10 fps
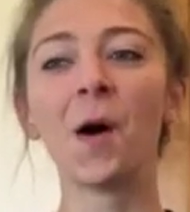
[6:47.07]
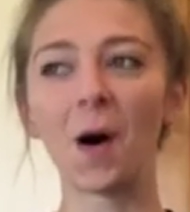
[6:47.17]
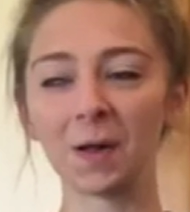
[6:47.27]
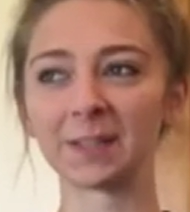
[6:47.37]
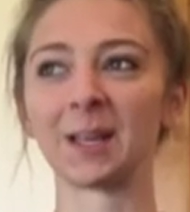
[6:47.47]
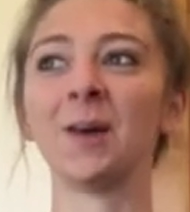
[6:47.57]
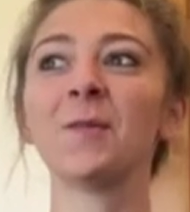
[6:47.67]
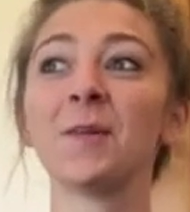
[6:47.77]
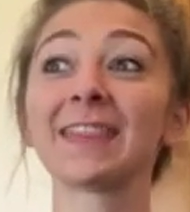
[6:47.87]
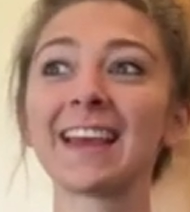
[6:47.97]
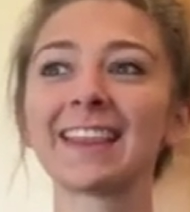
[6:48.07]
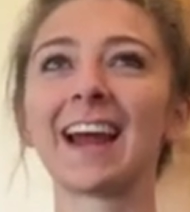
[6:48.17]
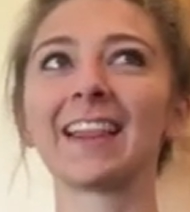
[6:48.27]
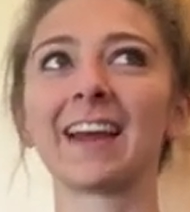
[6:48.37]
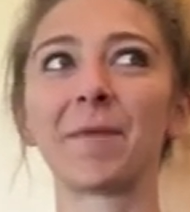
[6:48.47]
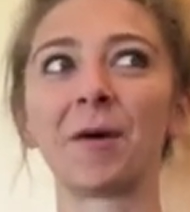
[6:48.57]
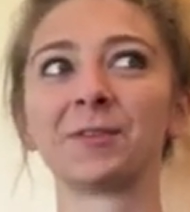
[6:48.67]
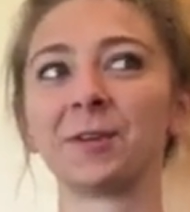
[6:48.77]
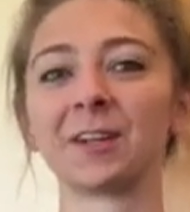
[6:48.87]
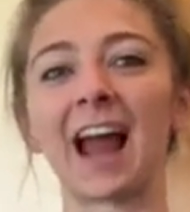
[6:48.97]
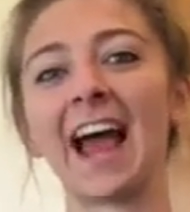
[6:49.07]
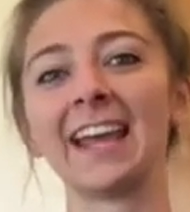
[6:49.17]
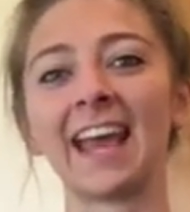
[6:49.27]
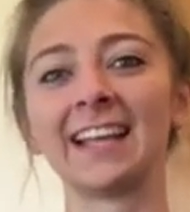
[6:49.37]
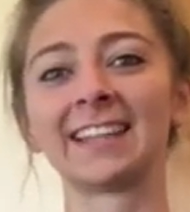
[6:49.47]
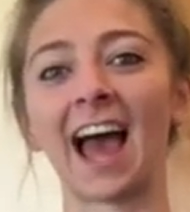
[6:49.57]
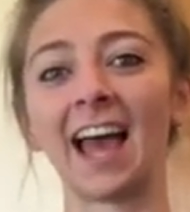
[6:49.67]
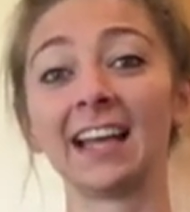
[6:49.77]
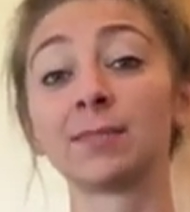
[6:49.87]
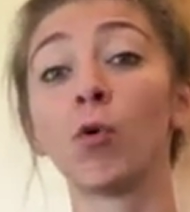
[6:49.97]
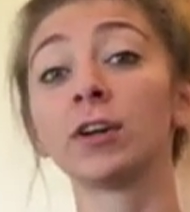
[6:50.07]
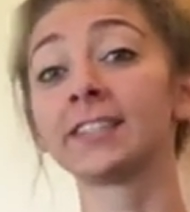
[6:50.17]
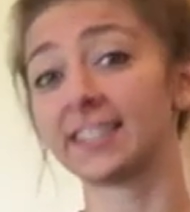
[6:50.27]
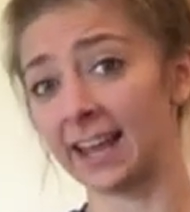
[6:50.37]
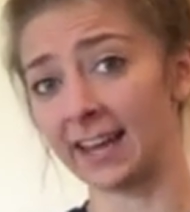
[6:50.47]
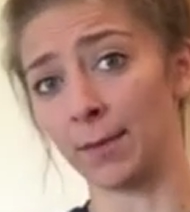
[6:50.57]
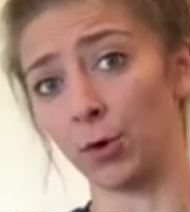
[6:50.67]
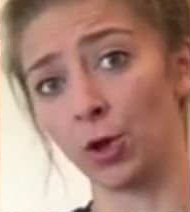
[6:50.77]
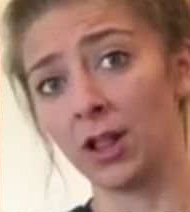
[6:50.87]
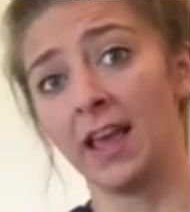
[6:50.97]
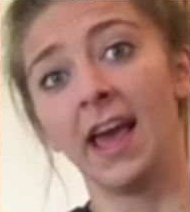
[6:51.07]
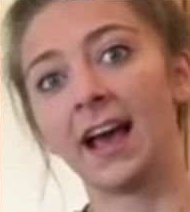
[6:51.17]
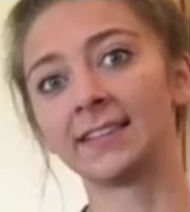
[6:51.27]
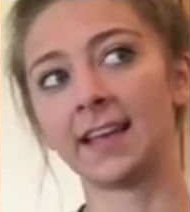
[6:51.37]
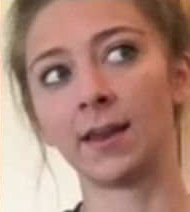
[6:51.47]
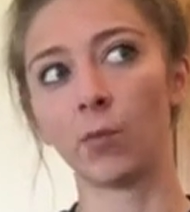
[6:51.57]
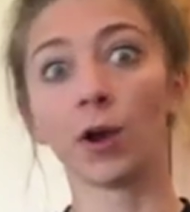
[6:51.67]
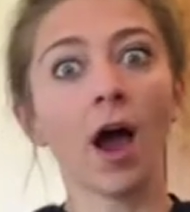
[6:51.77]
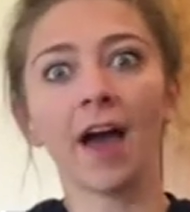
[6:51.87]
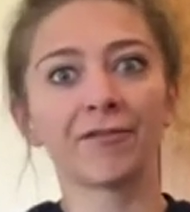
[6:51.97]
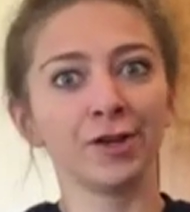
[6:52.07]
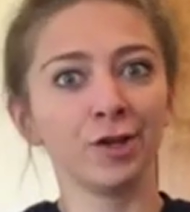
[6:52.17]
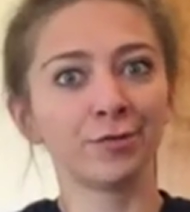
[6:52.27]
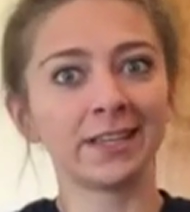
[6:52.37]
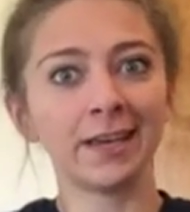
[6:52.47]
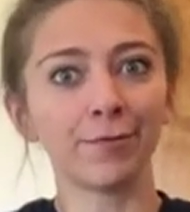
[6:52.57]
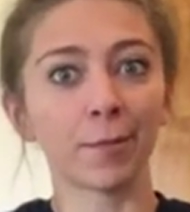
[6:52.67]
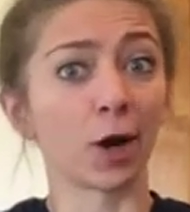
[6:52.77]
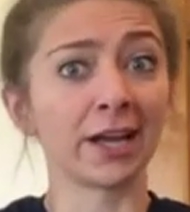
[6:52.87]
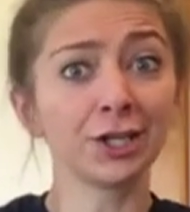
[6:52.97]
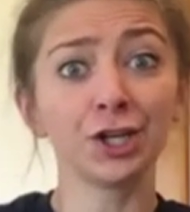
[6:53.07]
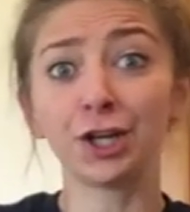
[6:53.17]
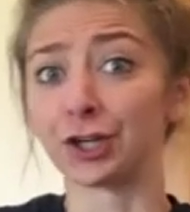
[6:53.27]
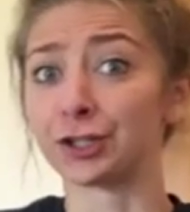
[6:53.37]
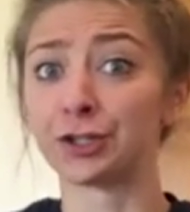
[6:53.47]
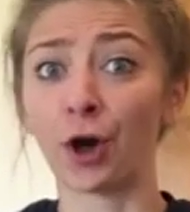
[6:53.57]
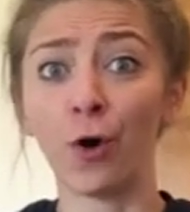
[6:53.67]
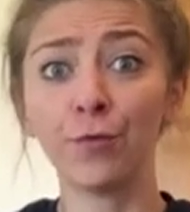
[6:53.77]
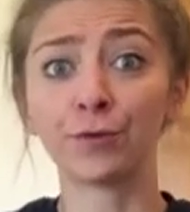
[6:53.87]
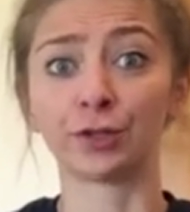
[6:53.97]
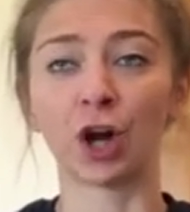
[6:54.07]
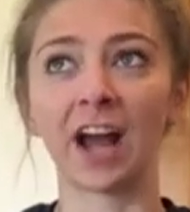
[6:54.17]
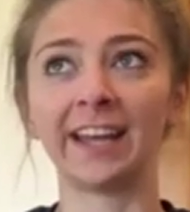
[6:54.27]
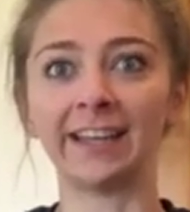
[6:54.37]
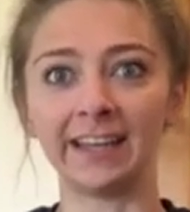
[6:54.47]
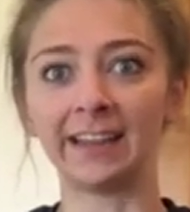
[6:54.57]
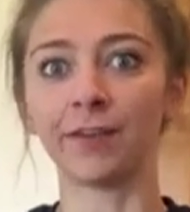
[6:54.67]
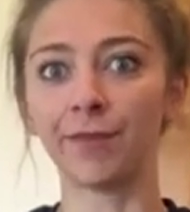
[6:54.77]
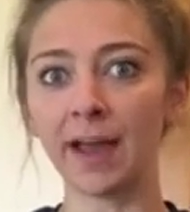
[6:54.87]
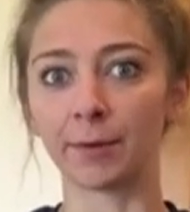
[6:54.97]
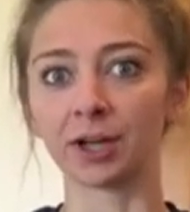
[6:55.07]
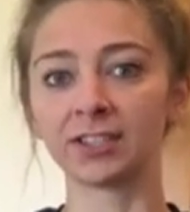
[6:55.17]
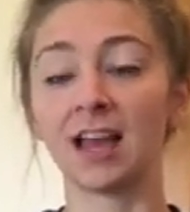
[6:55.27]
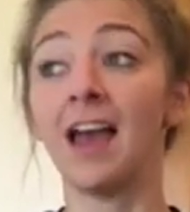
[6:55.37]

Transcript: Also, one thing that I like about solar dyeing is that it's more sustainable, as in we're not having to use heat from our kitchen or stove to try and heat the fibers.